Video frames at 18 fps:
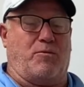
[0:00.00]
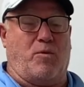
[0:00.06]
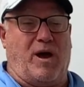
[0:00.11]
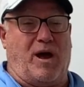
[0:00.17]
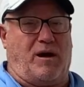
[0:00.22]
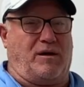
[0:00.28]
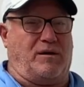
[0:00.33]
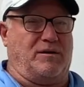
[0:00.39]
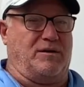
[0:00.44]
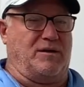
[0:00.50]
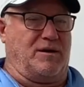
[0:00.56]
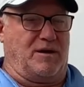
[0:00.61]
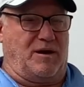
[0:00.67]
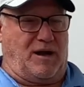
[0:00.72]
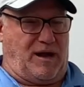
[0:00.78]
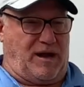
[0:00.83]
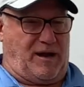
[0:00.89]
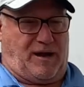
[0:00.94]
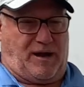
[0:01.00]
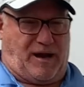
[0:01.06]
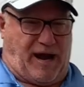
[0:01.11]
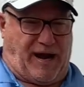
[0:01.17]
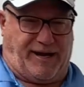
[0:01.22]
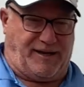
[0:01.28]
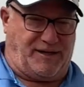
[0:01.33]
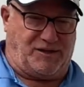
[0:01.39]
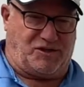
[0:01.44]
well, I
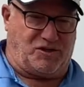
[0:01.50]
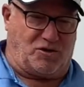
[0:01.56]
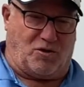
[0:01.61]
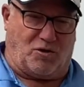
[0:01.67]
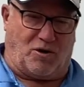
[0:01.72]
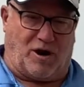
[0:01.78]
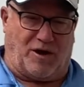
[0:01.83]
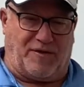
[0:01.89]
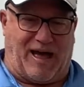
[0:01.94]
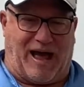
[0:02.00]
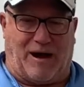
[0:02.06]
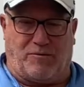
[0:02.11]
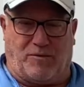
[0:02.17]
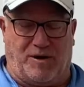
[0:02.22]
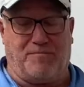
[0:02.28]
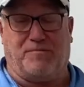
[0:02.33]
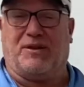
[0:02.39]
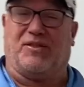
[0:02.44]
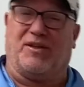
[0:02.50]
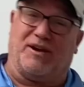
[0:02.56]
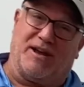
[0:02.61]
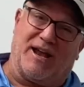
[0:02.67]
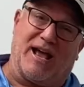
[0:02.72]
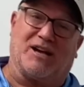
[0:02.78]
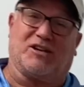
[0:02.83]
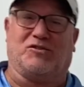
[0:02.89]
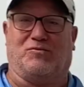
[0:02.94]
didn't score on that one, but the
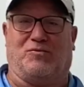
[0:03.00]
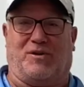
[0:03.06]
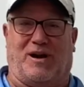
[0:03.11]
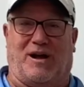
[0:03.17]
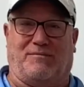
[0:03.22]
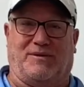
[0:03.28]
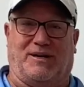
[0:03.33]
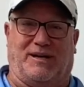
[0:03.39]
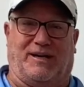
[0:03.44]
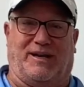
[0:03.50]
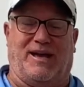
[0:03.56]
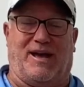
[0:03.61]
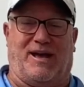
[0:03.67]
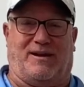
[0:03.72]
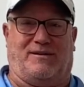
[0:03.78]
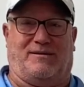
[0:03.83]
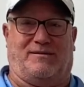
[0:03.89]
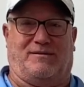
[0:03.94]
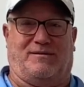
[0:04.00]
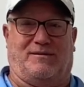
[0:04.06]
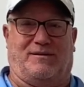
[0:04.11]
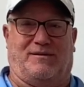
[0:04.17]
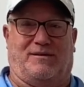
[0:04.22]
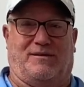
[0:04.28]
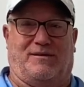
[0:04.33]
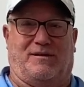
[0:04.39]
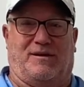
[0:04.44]
next one I'm going to get.
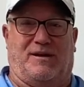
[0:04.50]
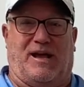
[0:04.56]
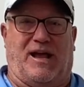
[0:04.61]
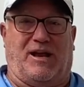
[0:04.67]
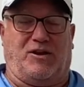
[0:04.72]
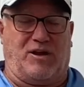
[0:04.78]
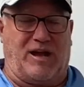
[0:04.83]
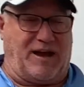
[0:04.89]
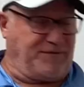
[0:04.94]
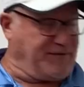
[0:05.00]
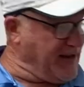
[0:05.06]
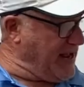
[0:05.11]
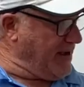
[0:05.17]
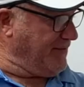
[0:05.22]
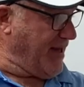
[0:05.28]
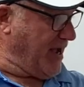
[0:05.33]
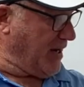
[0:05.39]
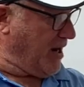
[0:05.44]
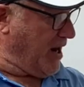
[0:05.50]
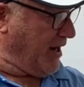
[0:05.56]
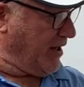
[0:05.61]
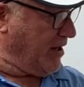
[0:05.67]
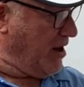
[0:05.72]
And you have to have that kind of